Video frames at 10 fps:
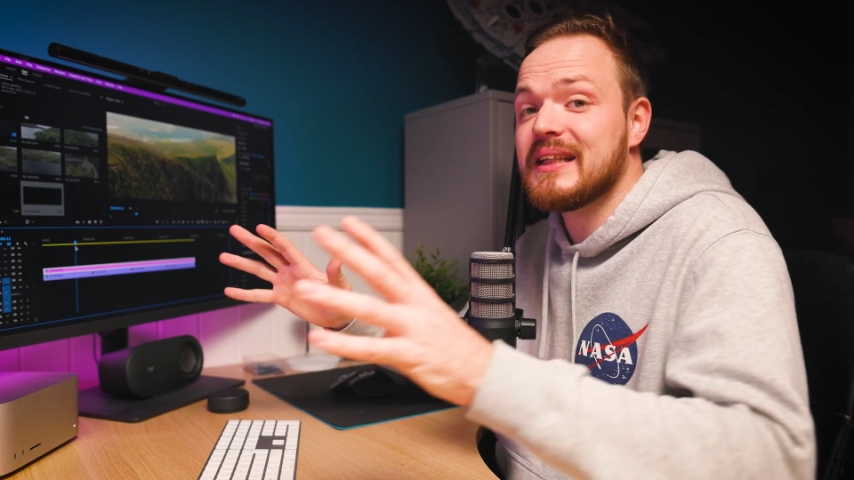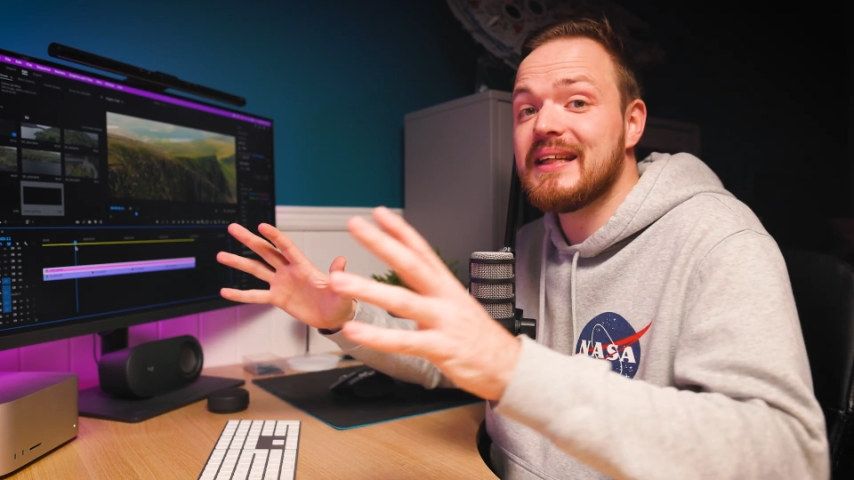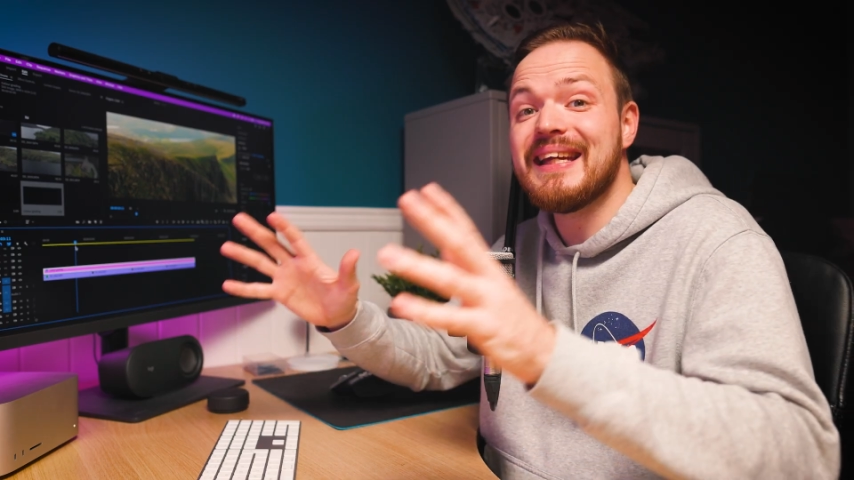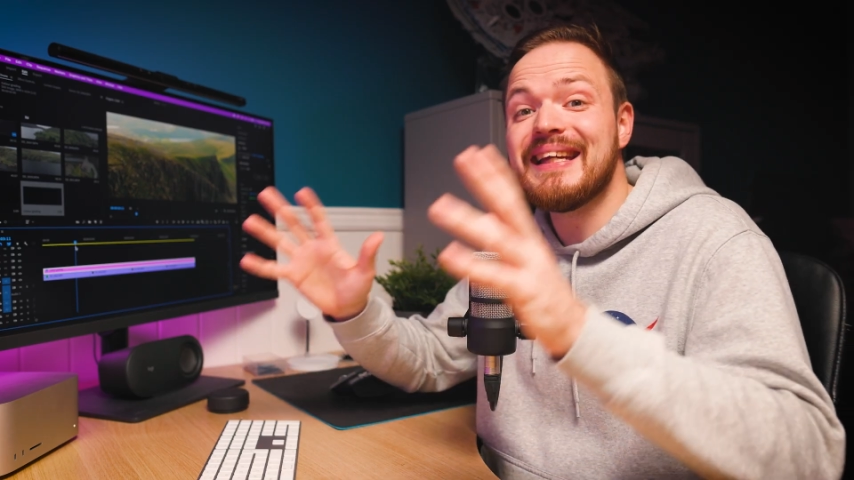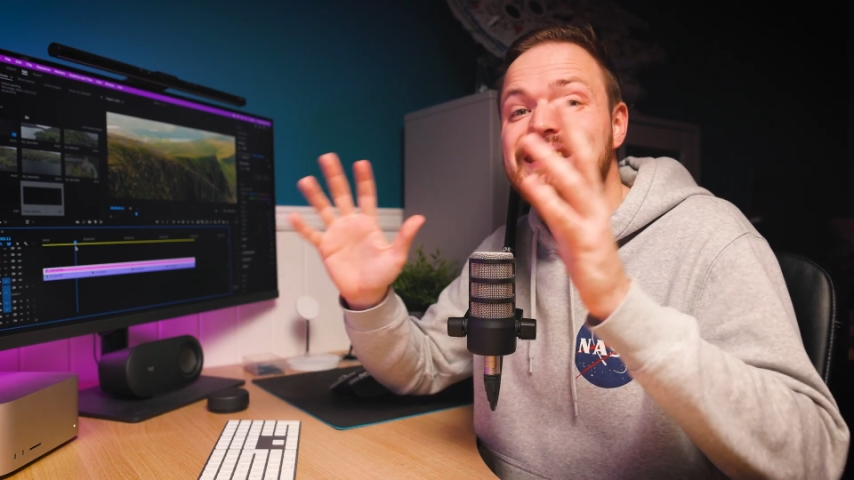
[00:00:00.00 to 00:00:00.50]
see,
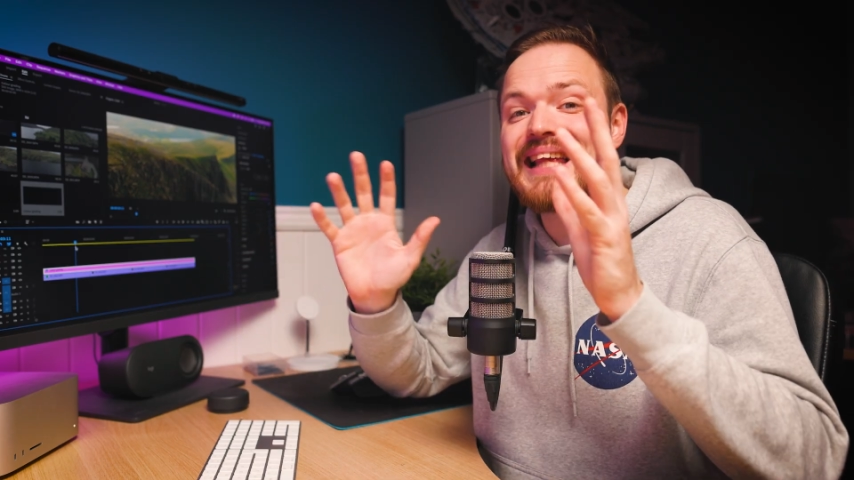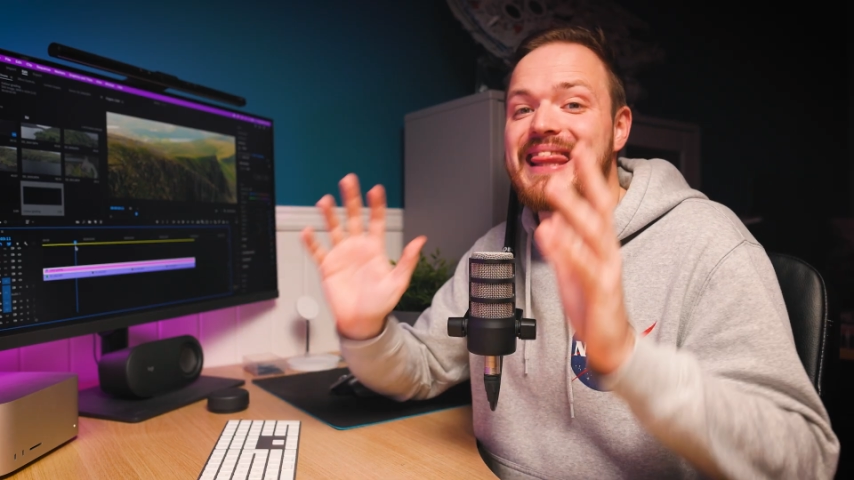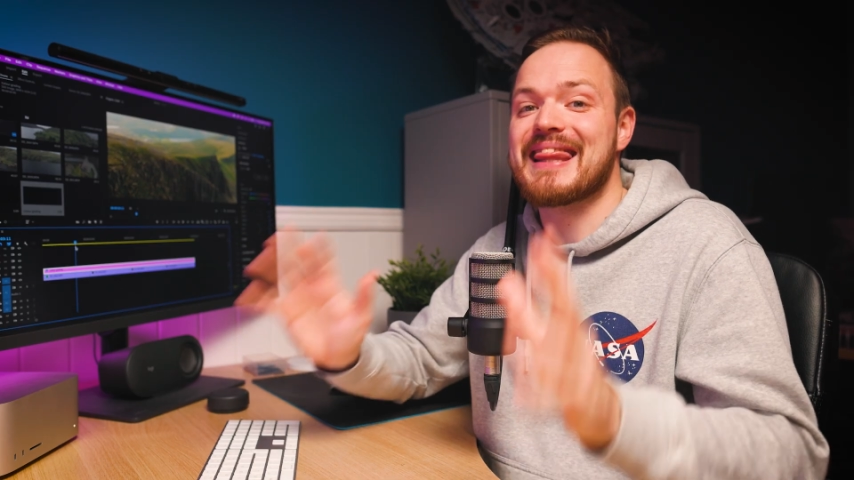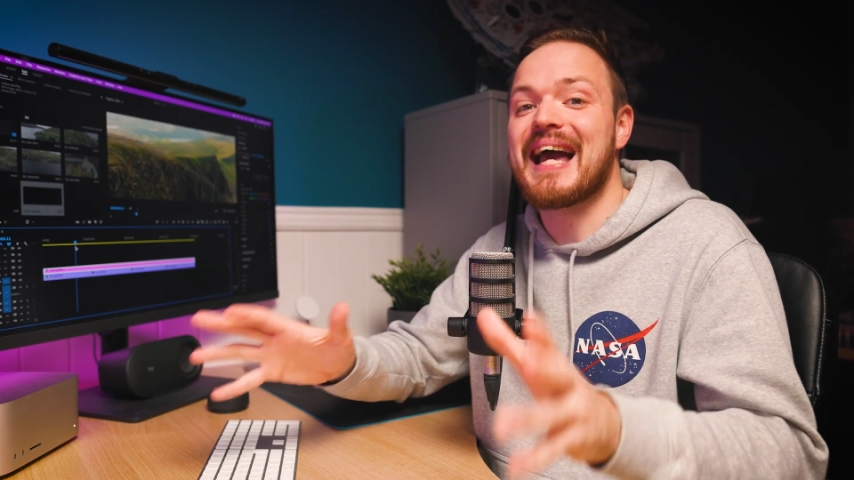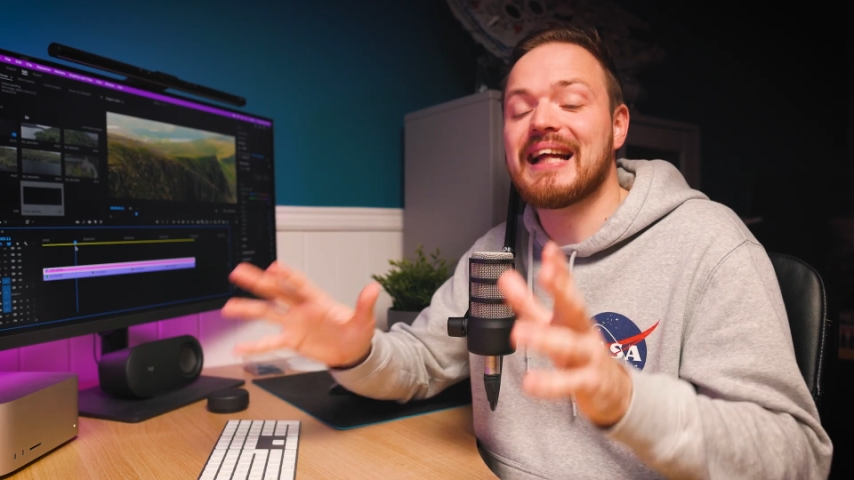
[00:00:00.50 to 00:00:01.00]
it is
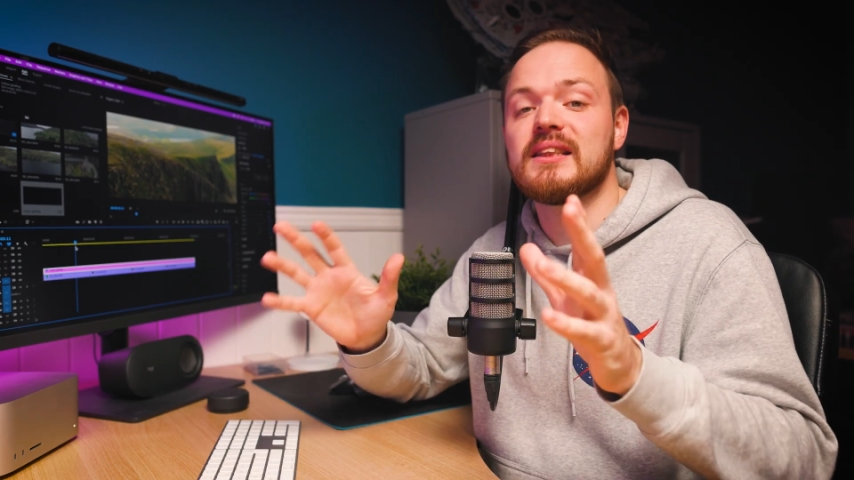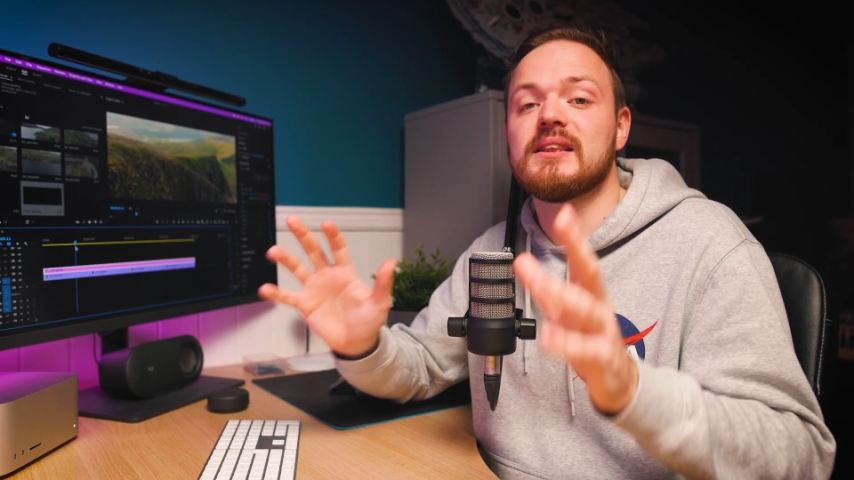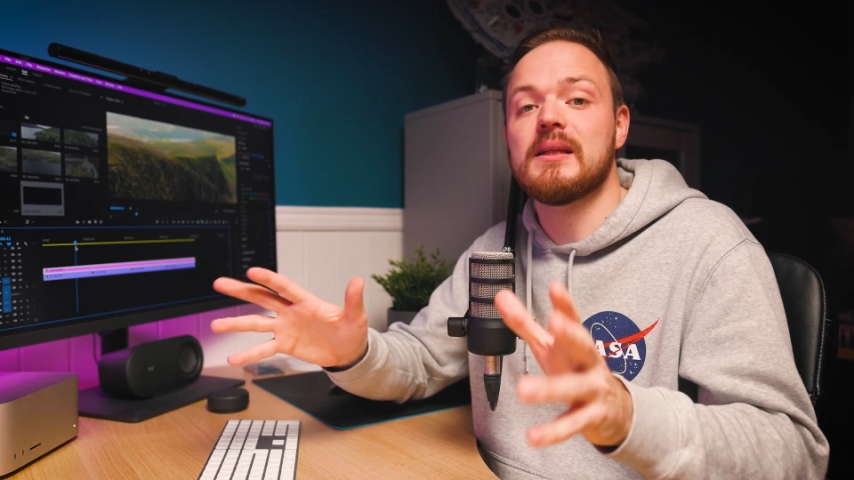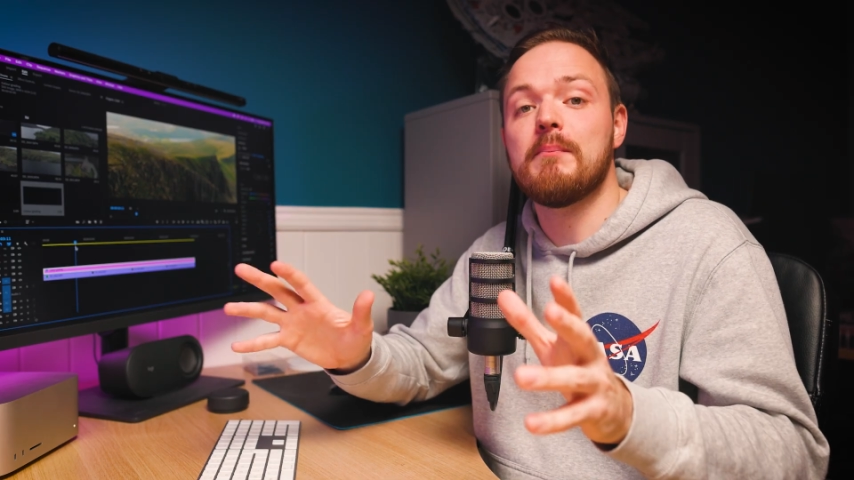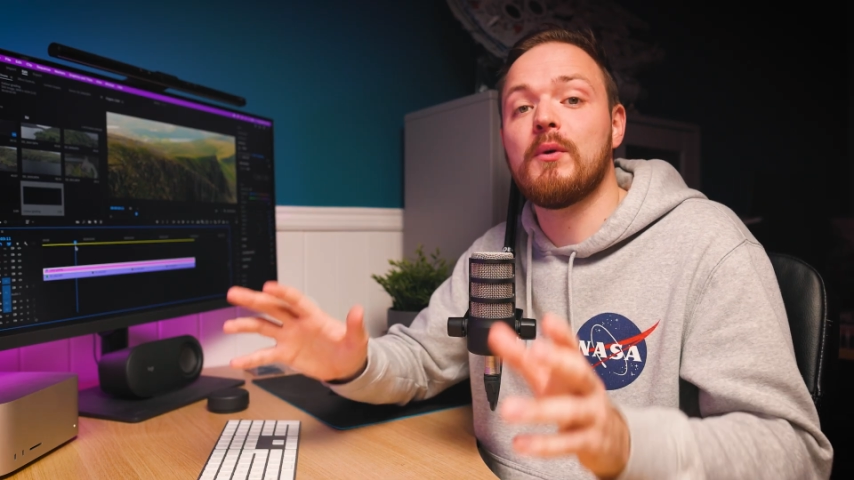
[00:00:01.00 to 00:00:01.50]
that
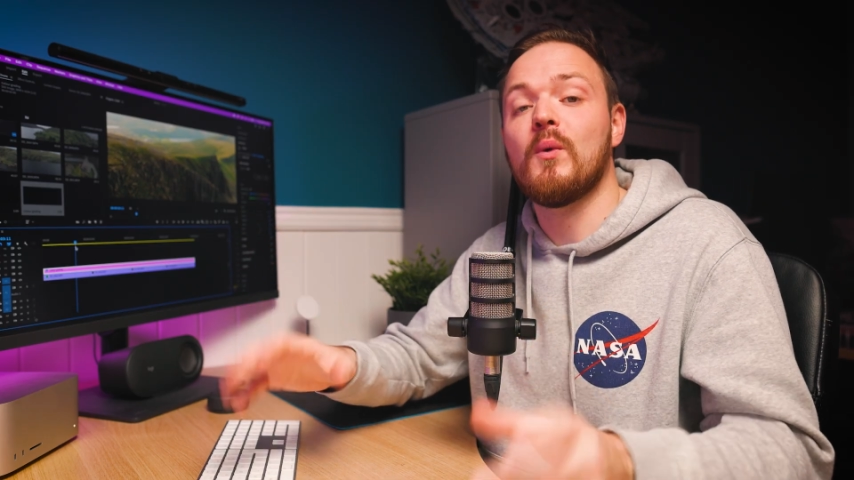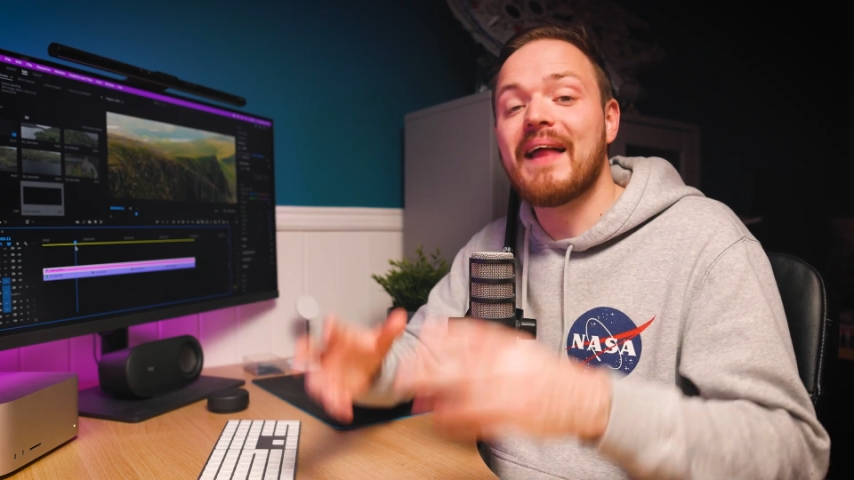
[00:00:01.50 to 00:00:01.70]
simple.